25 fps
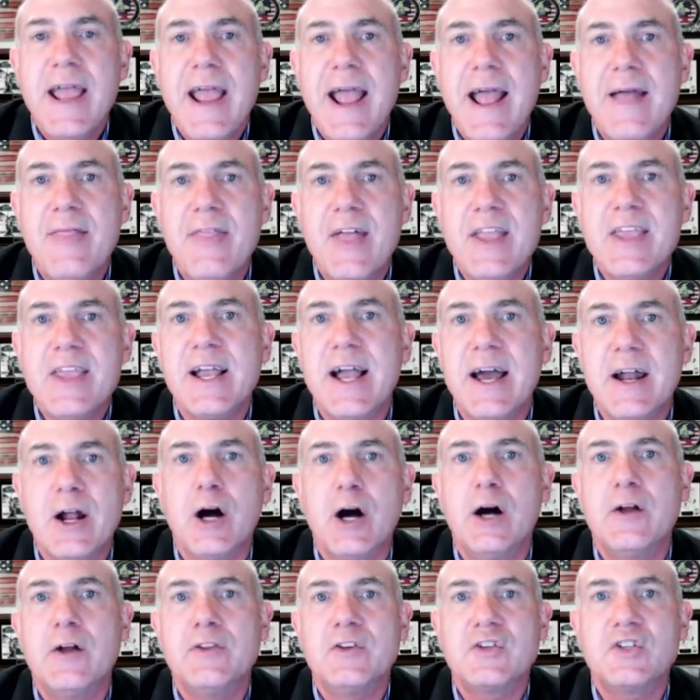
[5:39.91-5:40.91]
And then you got to
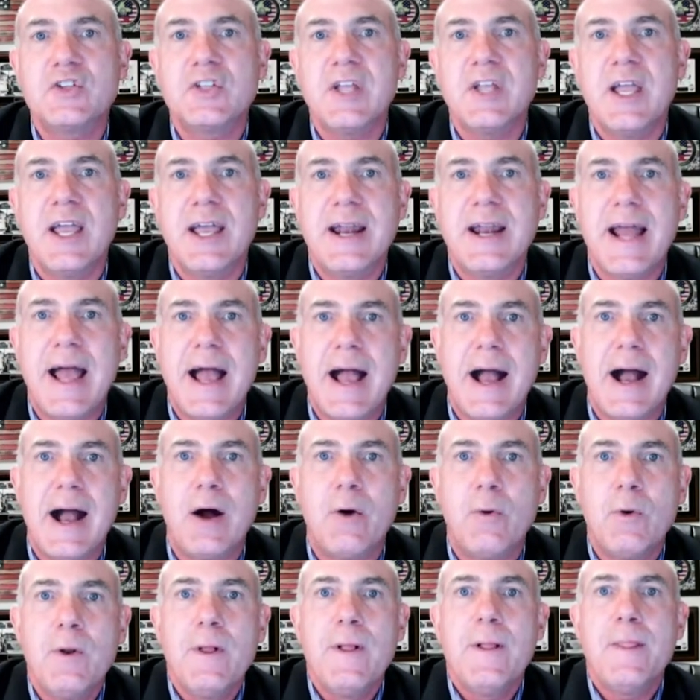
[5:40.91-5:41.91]
understand
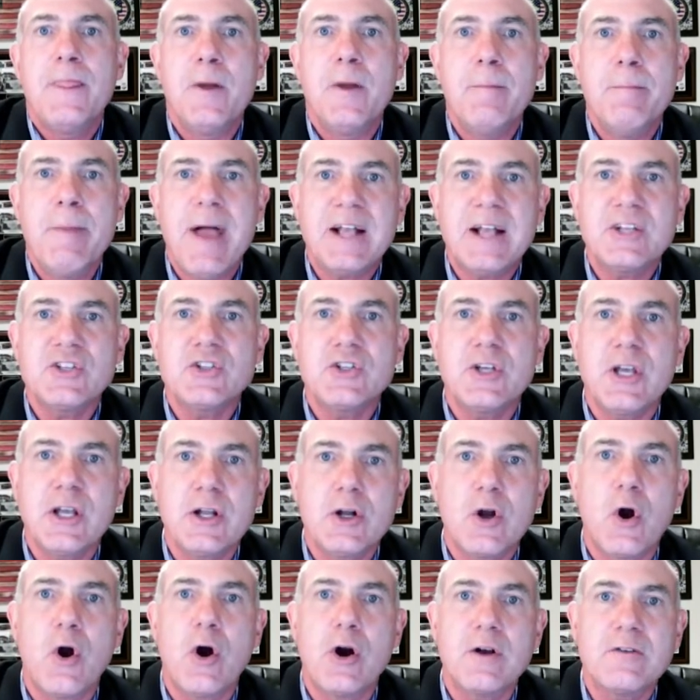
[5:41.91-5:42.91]
how the Mexican
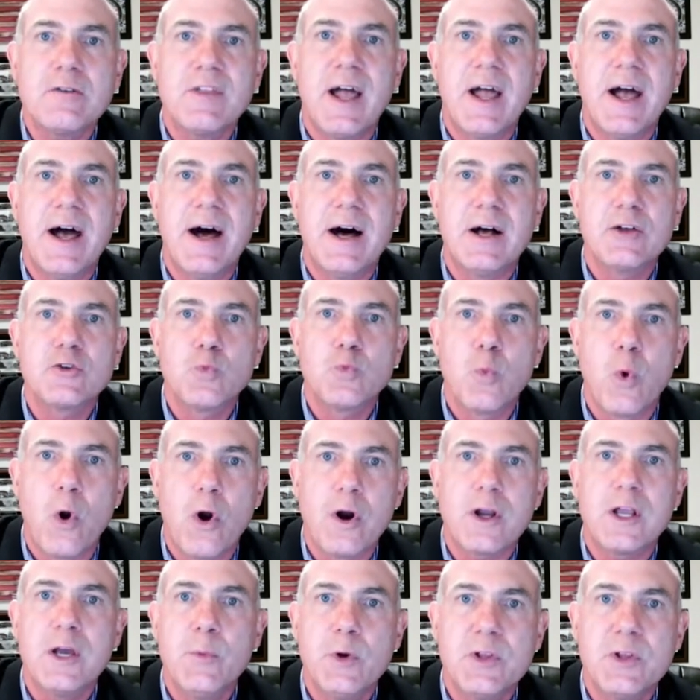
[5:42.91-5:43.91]
cartels
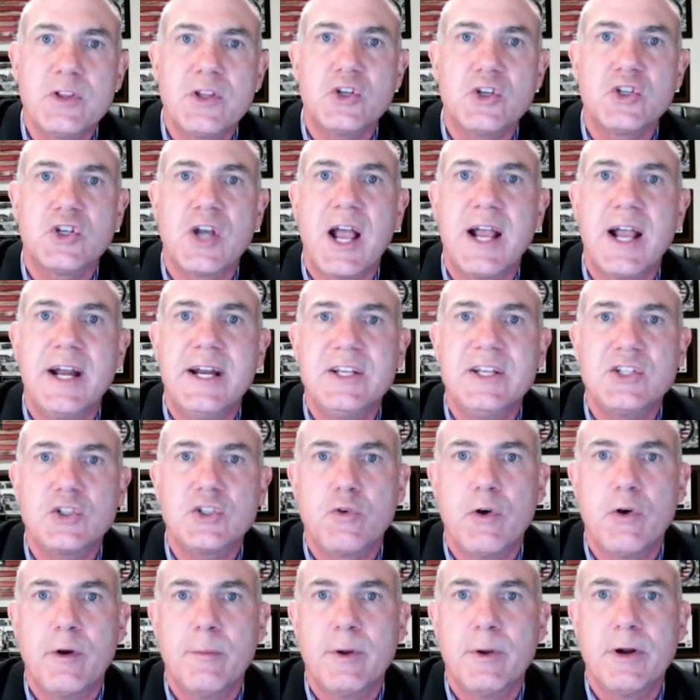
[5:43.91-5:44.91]
working with the Chinese
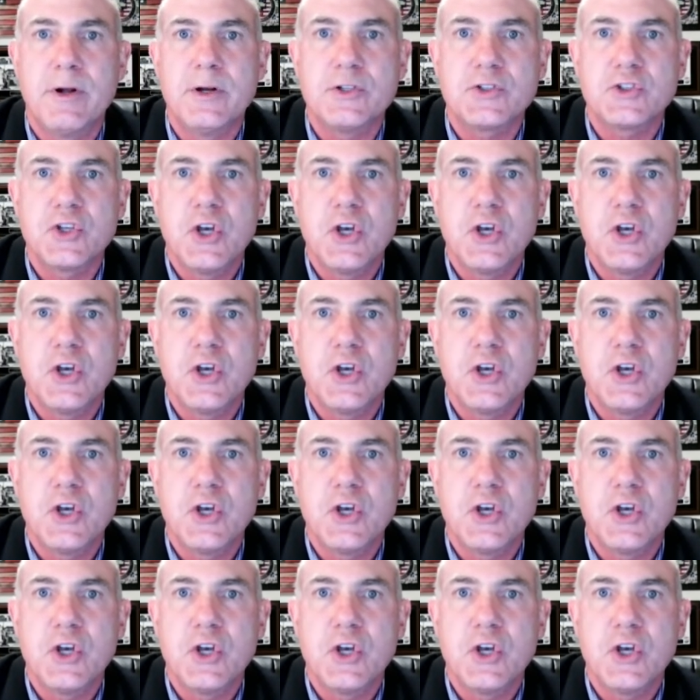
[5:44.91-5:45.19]
criminals